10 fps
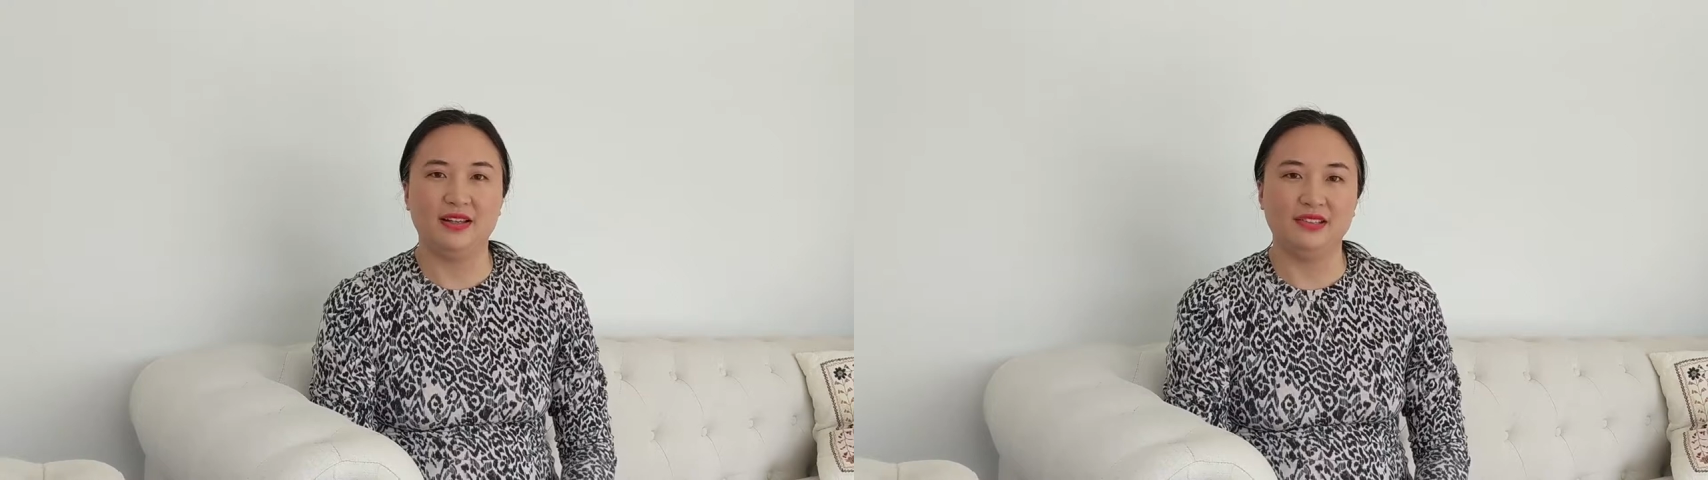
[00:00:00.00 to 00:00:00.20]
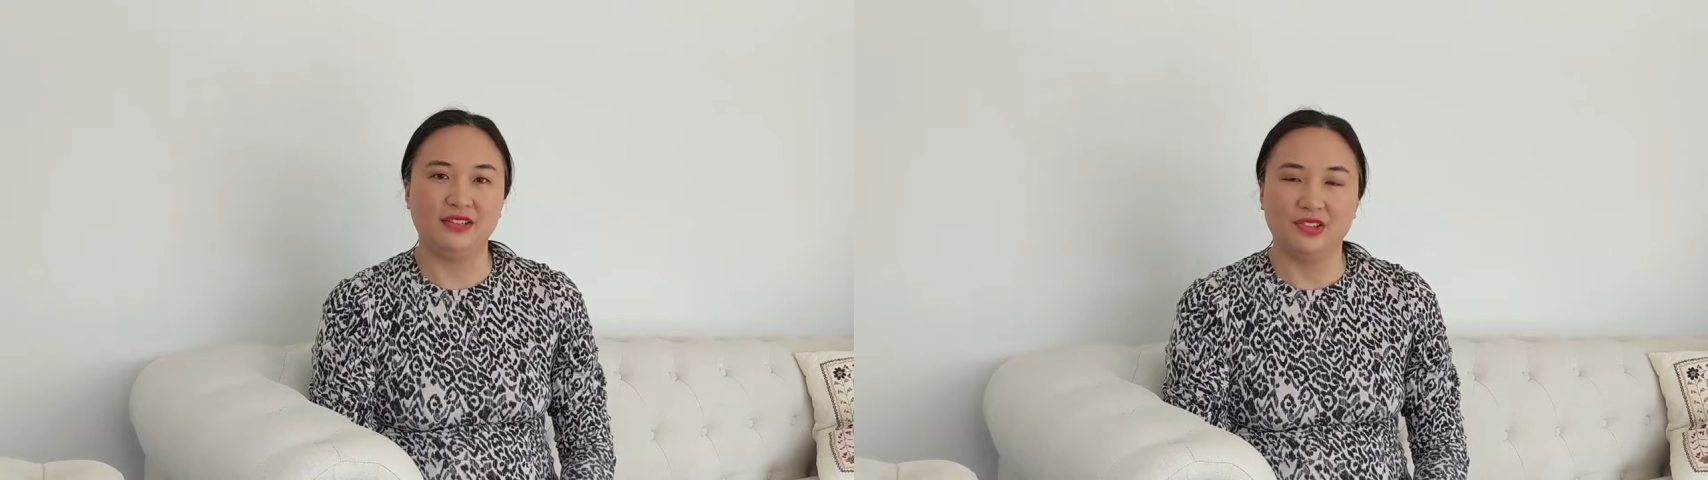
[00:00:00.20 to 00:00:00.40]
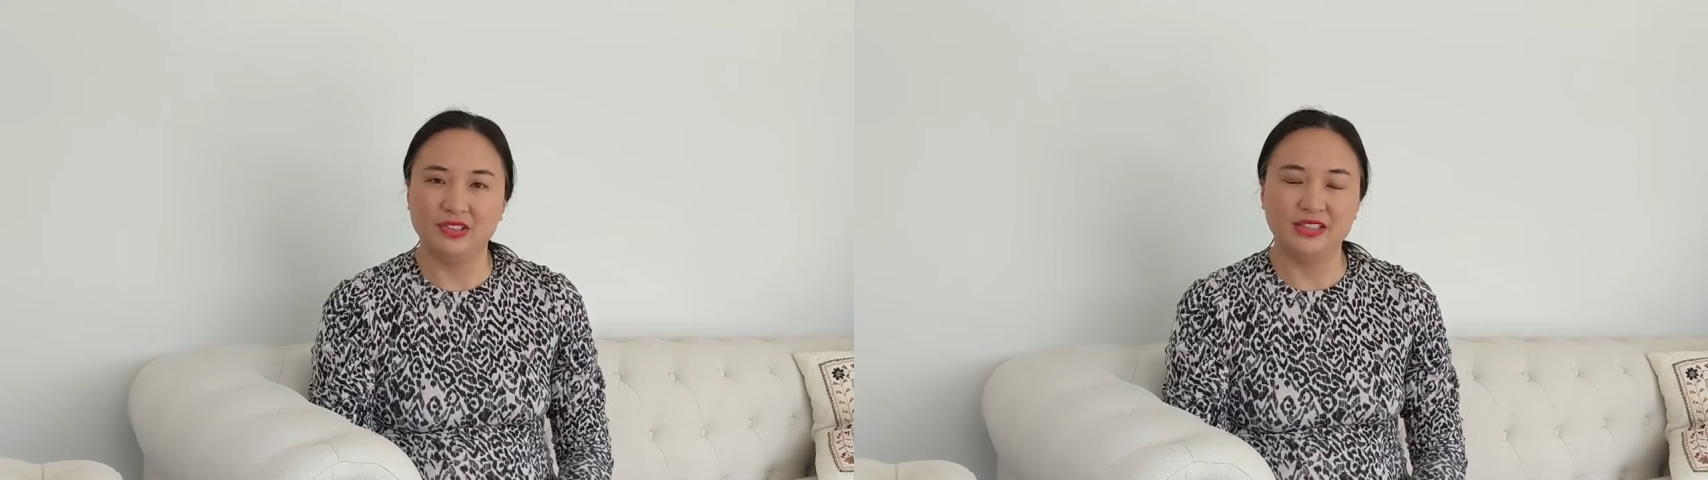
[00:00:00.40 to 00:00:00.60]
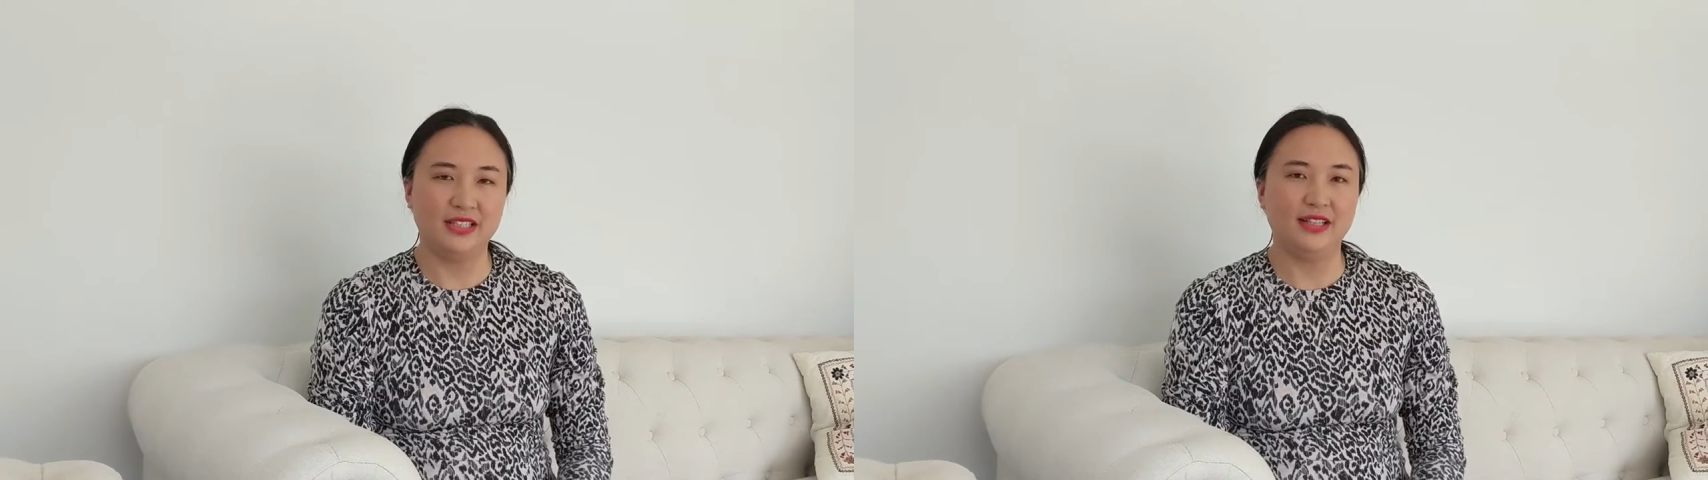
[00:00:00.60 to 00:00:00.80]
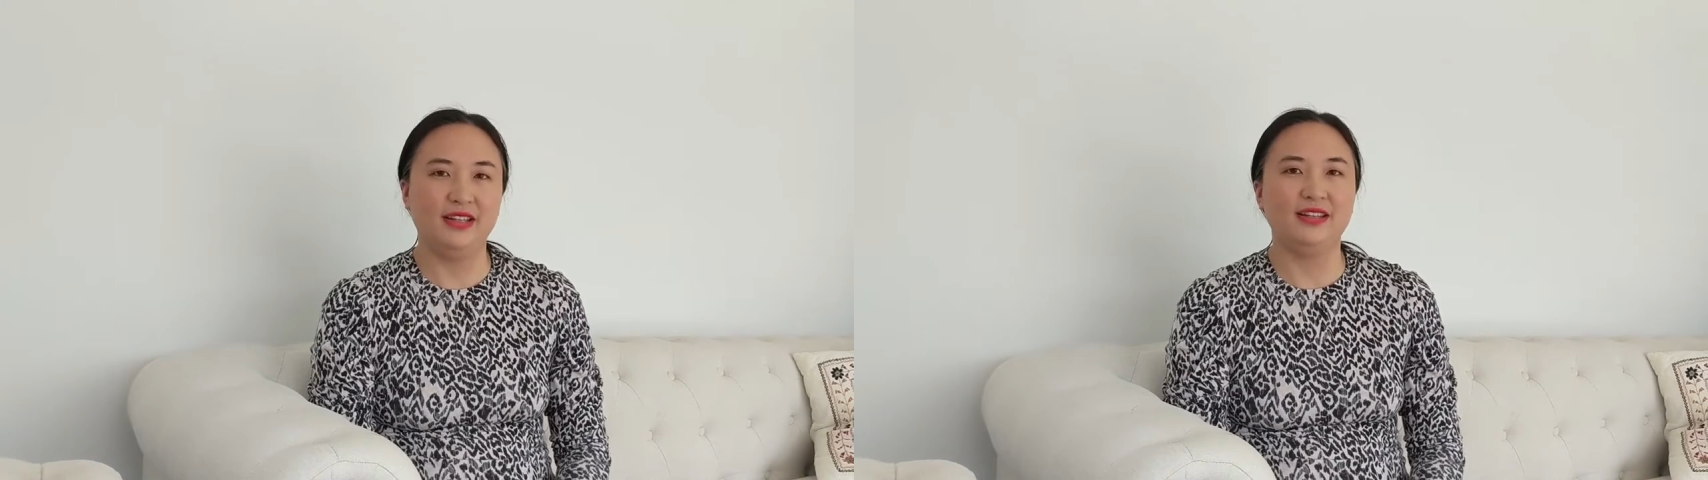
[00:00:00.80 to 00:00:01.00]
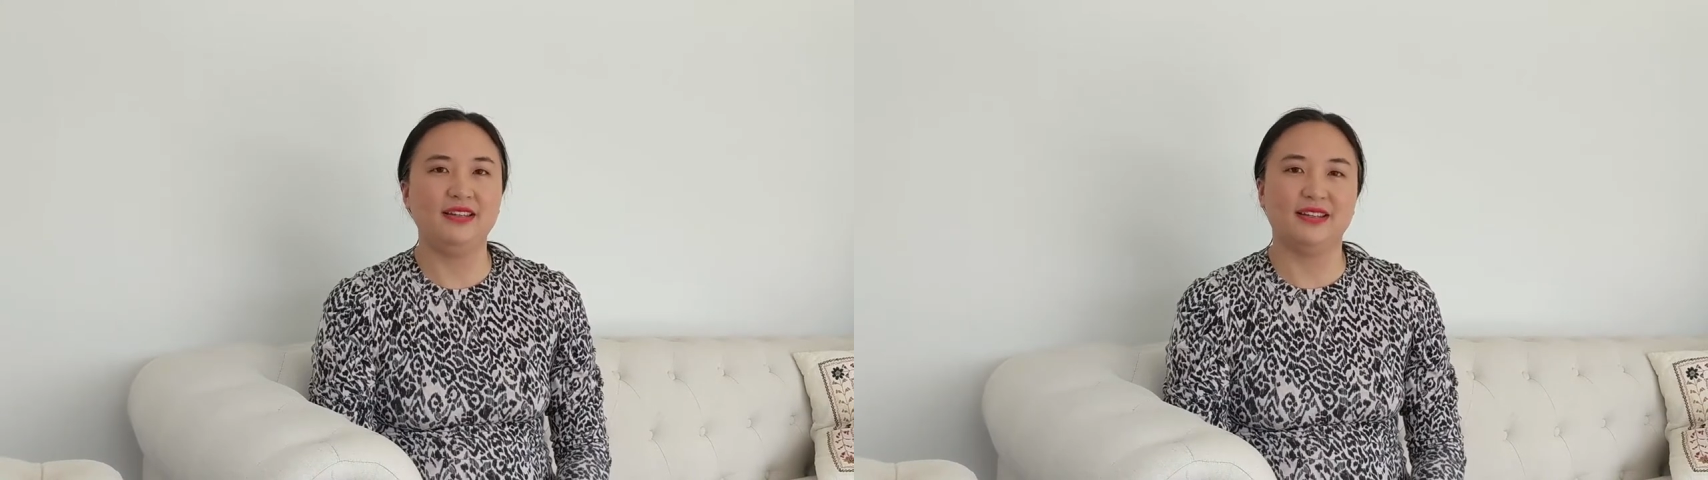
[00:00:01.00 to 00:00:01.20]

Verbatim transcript: technology